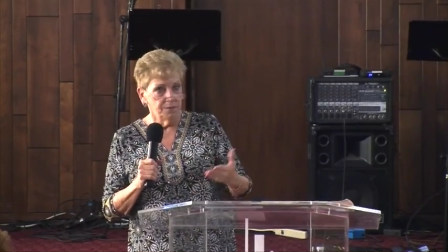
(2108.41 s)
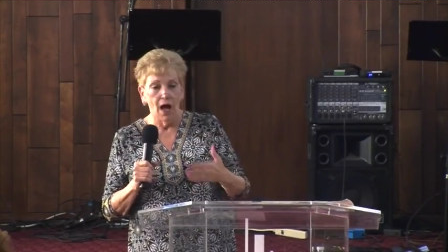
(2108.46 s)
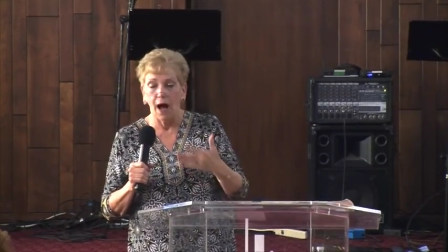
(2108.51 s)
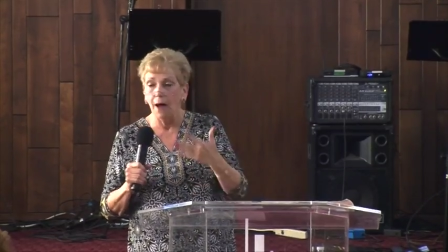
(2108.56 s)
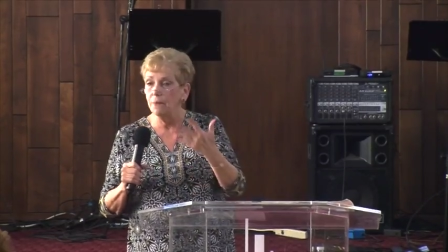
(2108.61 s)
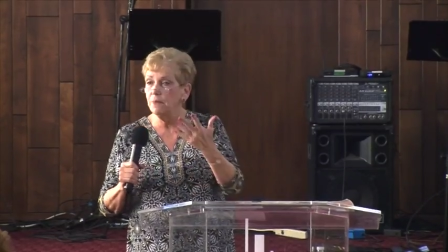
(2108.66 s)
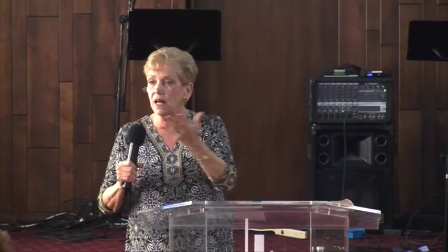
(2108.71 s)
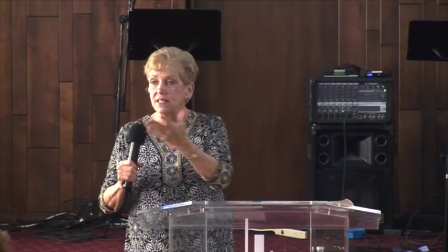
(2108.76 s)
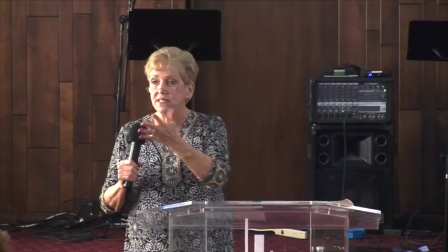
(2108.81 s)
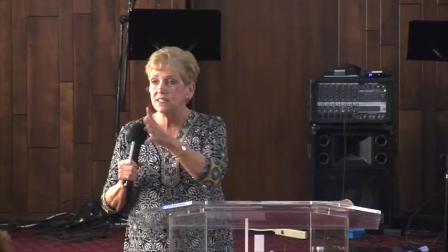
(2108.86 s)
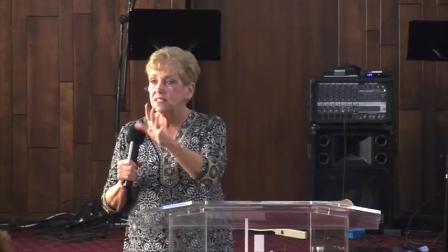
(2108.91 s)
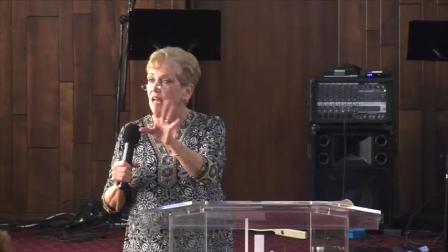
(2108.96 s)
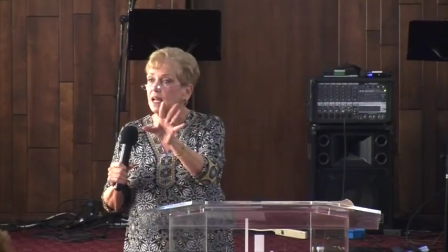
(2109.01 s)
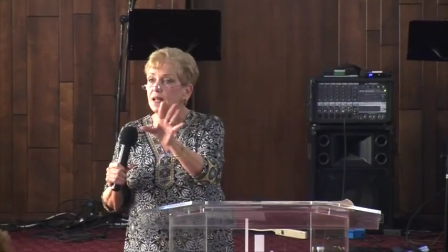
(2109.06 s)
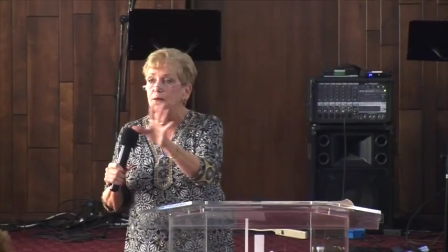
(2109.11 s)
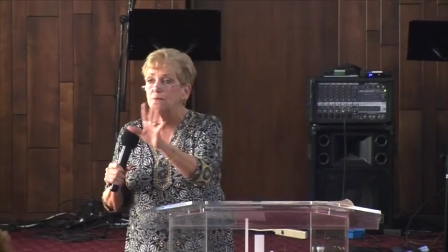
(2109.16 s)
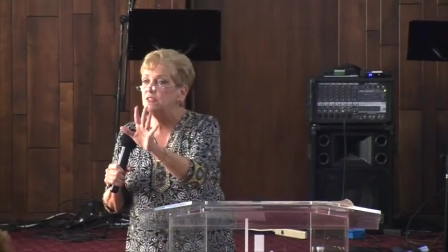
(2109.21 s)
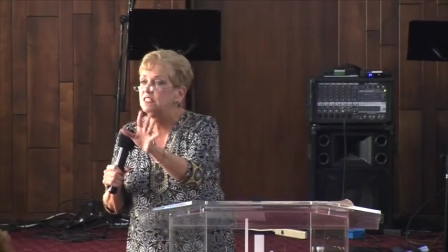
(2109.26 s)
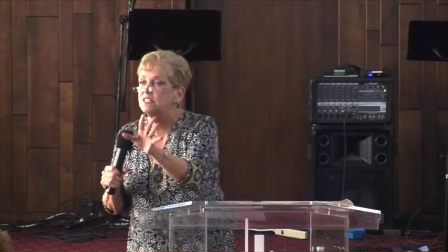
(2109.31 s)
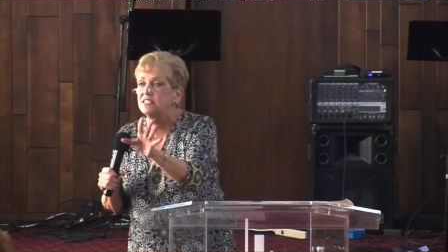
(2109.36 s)
I'm not
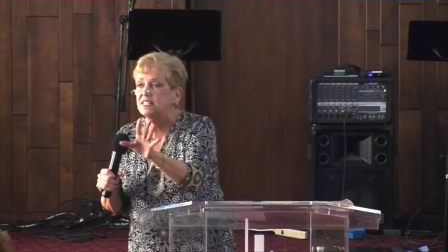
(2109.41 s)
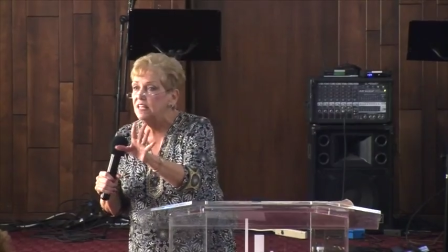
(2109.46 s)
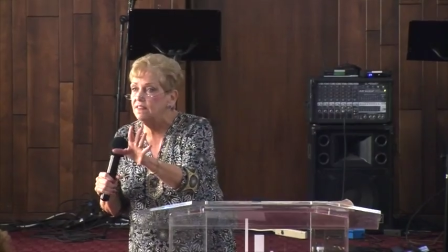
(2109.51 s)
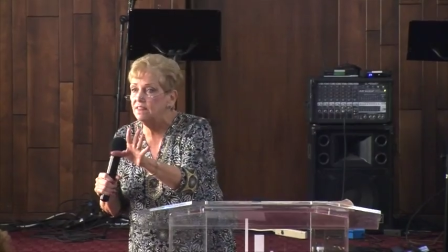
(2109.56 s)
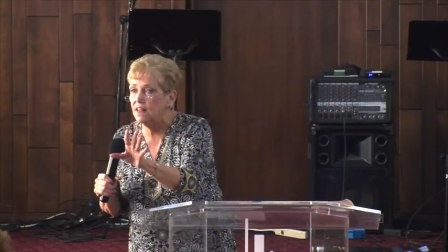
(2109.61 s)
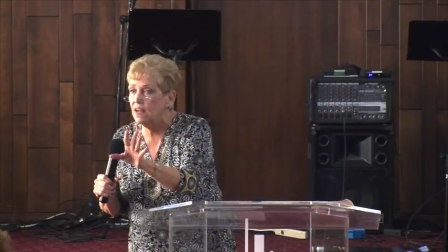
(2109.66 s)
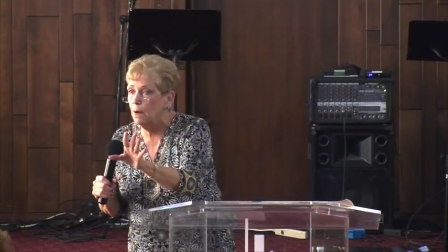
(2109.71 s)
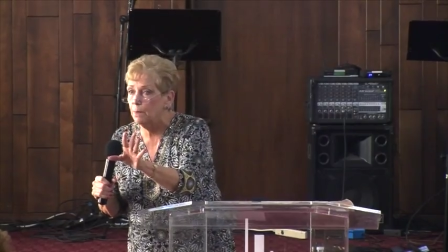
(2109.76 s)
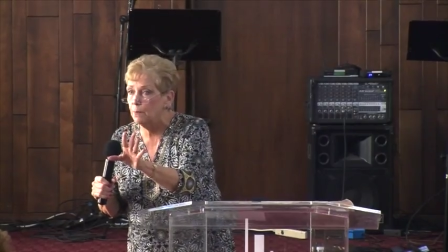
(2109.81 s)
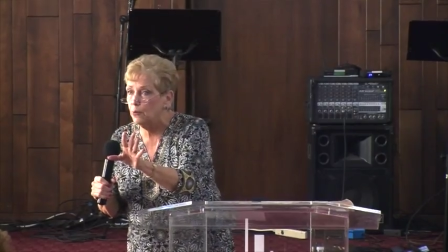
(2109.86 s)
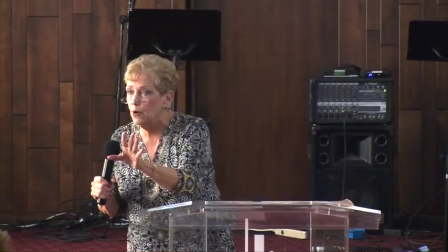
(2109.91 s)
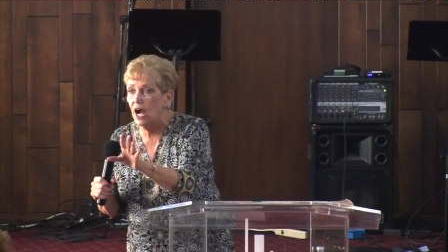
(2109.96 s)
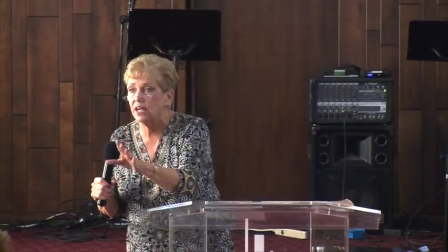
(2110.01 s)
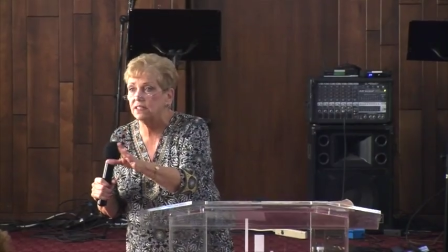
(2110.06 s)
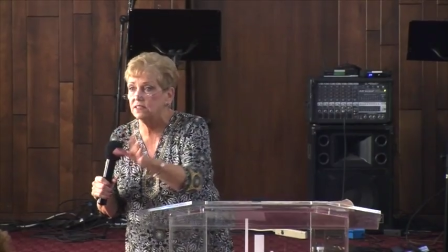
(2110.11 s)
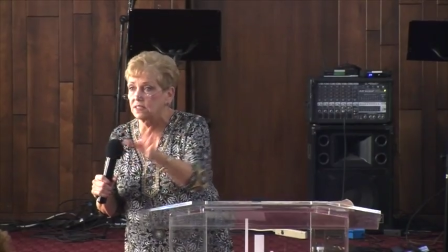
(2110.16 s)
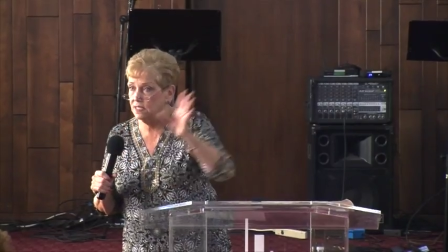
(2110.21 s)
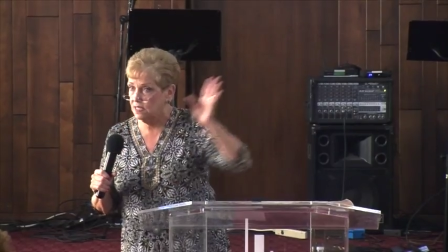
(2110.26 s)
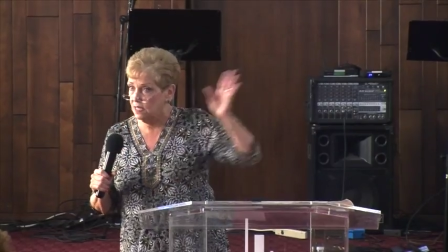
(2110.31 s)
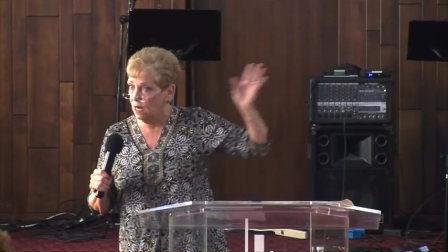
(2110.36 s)
saying sin that I'm
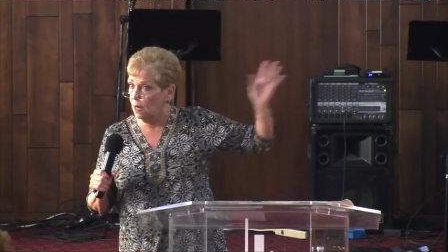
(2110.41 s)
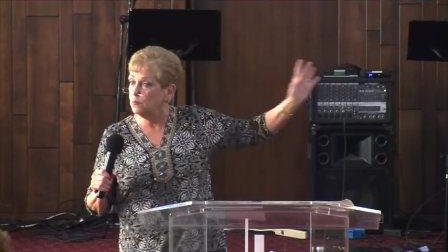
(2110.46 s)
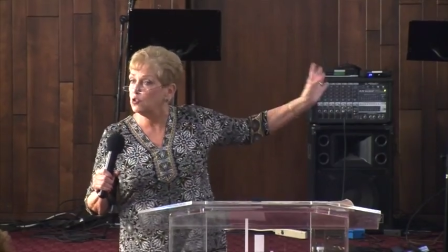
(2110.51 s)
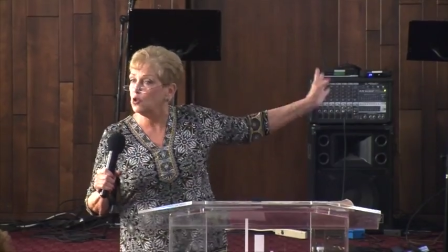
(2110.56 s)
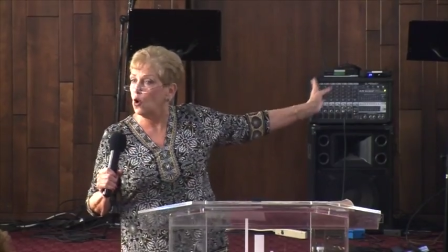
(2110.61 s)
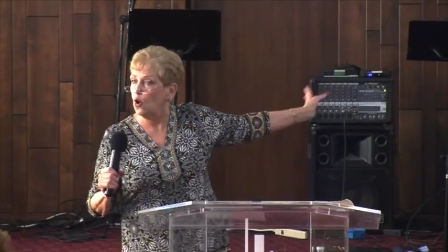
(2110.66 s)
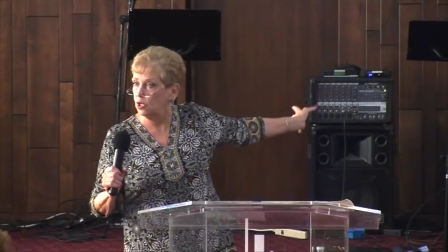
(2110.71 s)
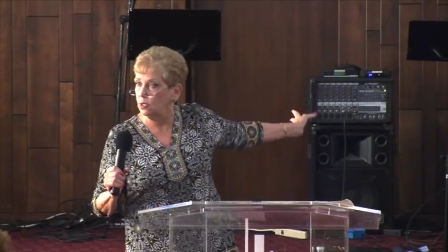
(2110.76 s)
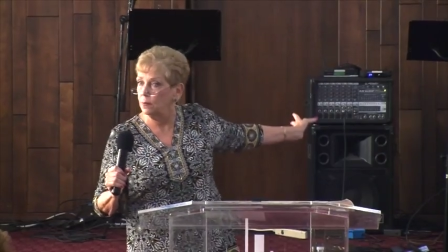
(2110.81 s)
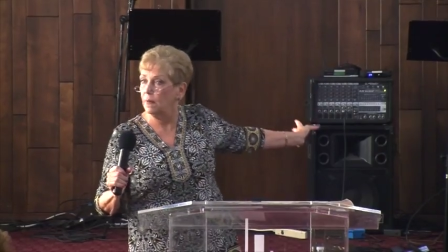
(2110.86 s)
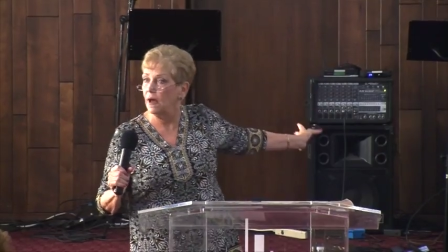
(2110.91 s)
practicing, I'm talking